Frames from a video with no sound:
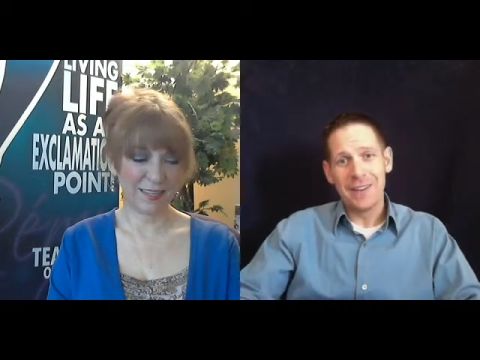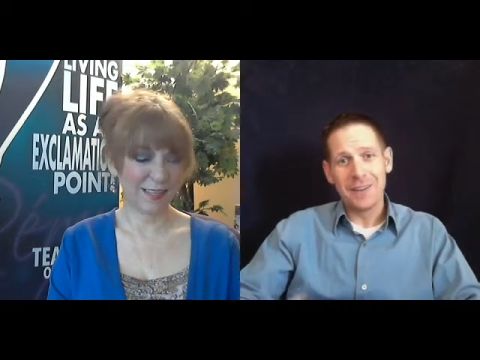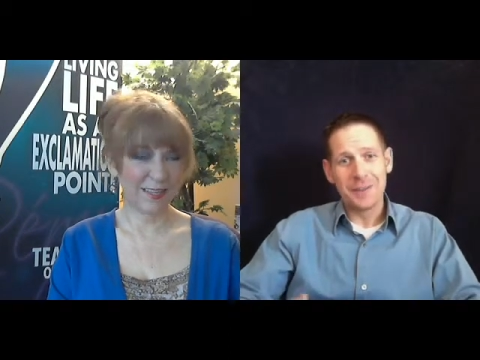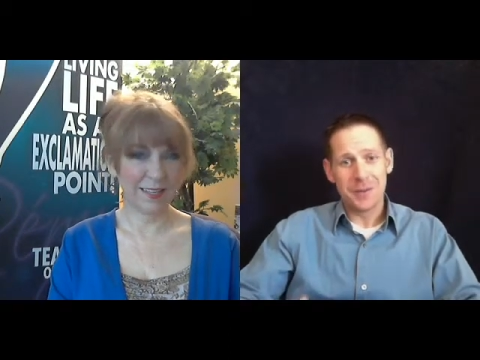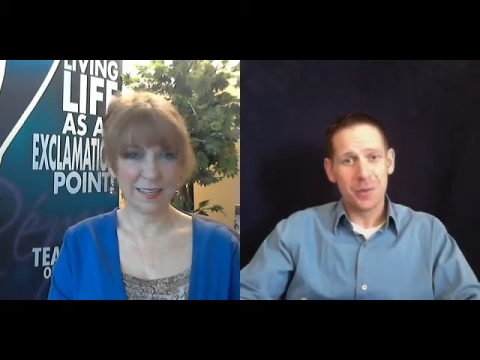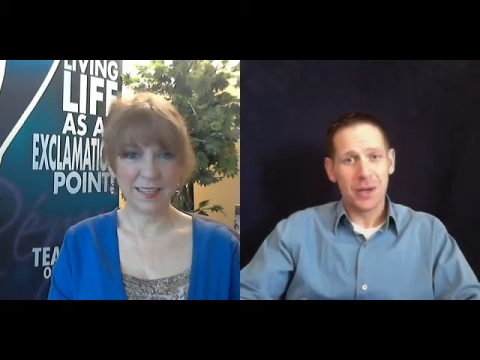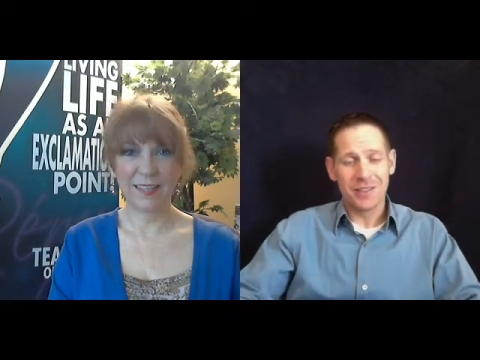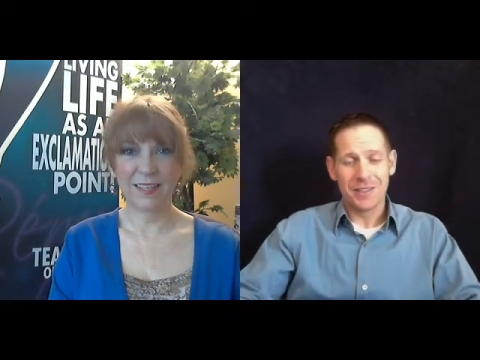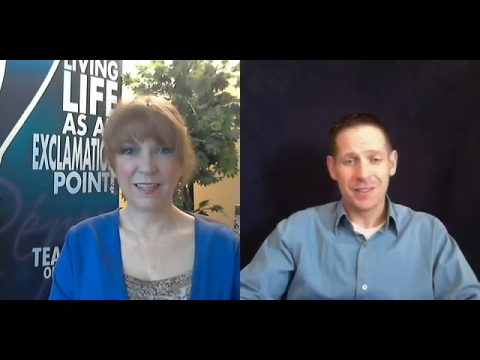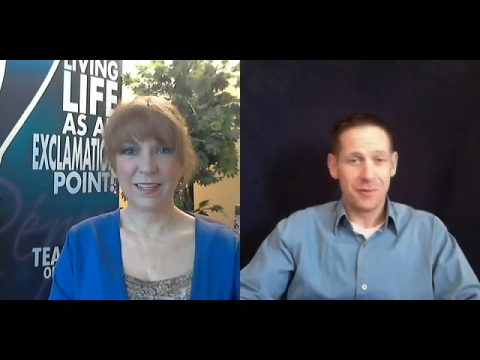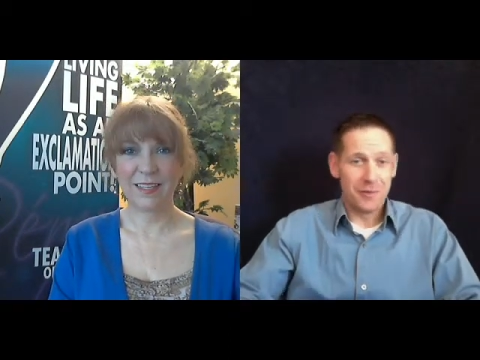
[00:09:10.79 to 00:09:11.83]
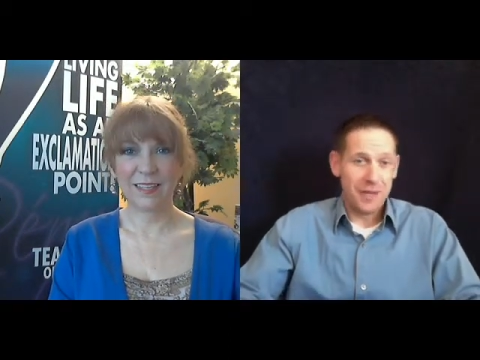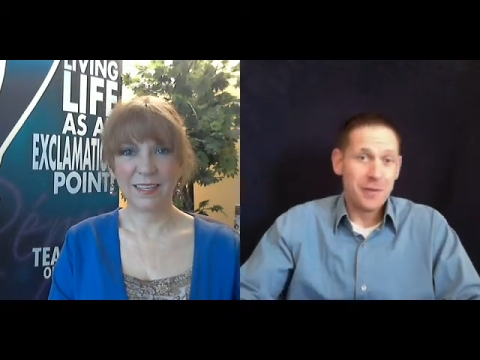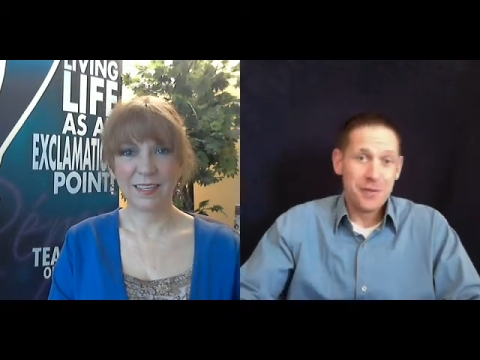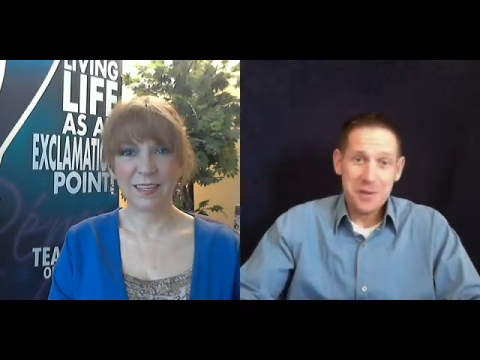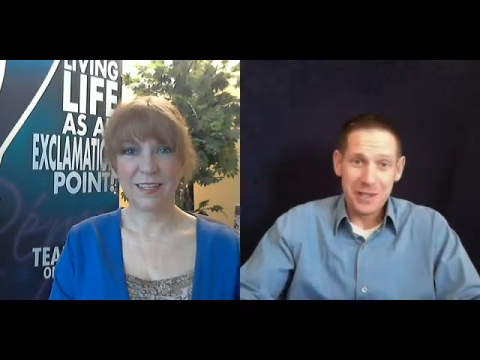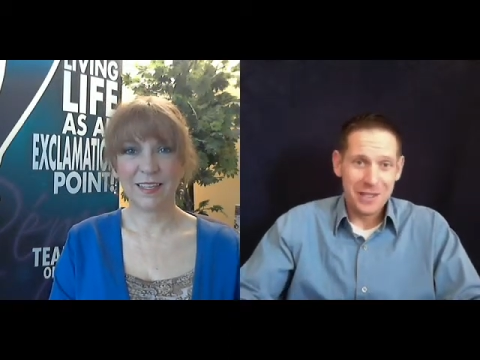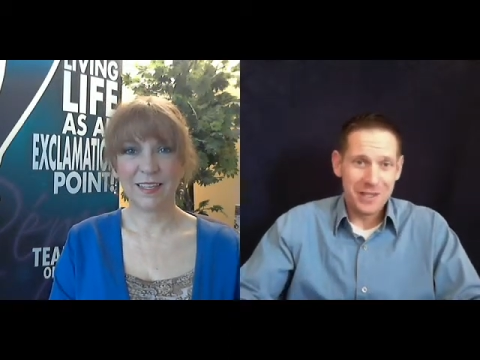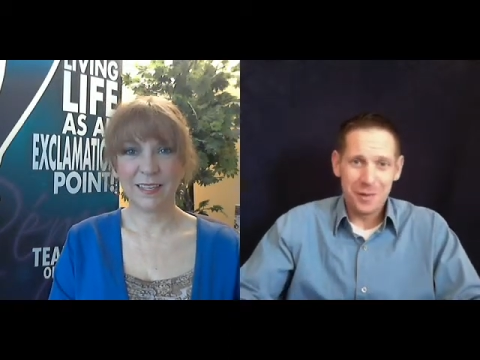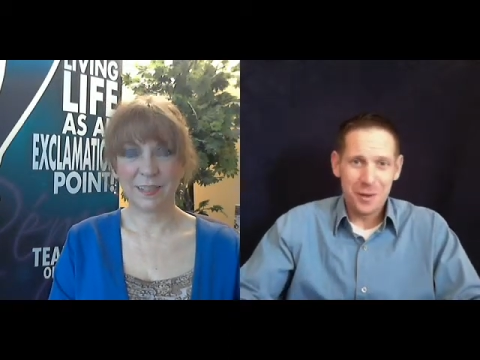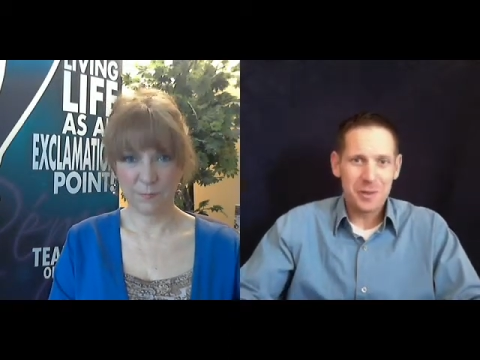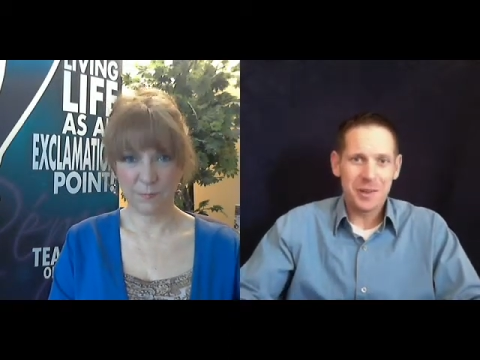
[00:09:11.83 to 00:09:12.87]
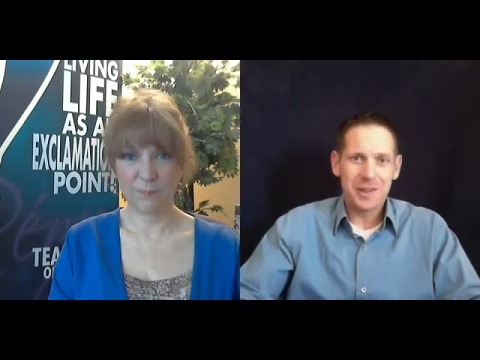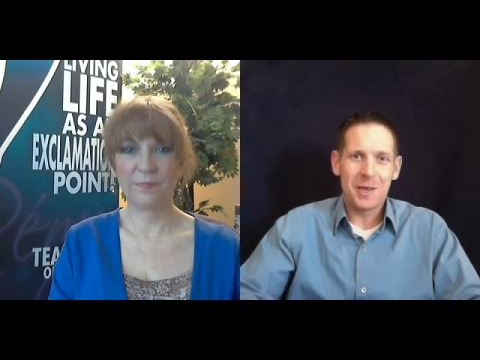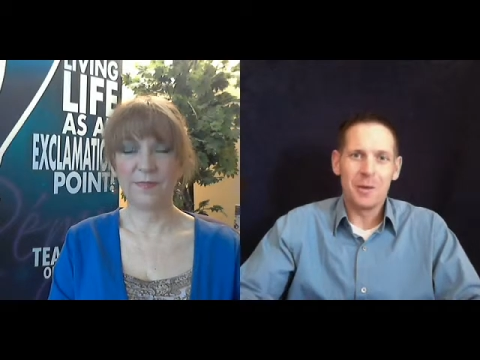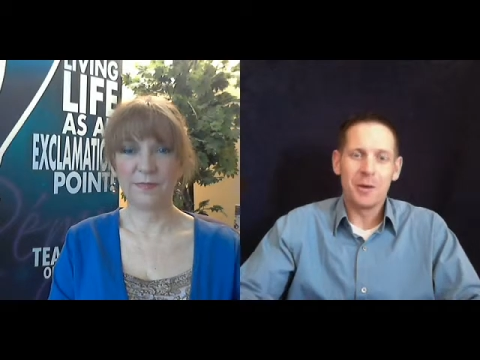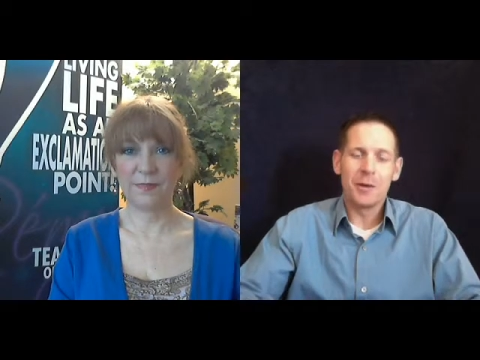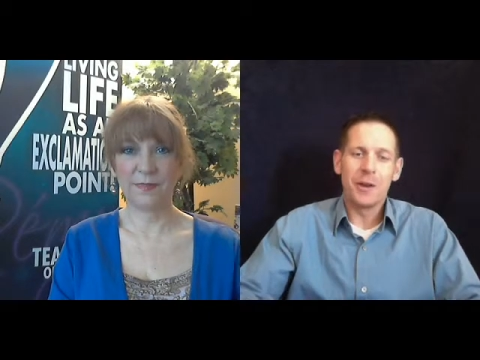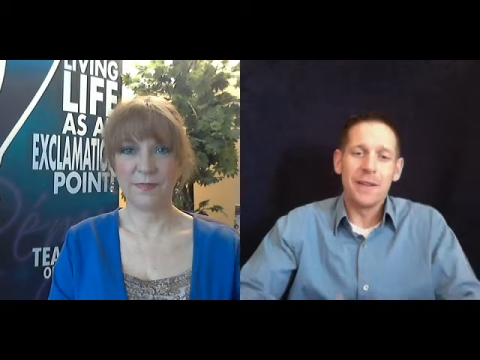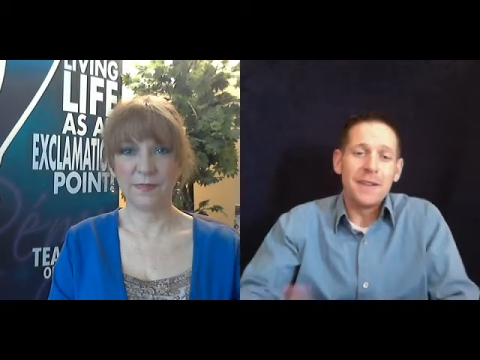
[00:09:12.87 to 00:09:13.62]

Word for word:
Speaker 1: Then there's the process of interviewing these folks that taught me a whole lot.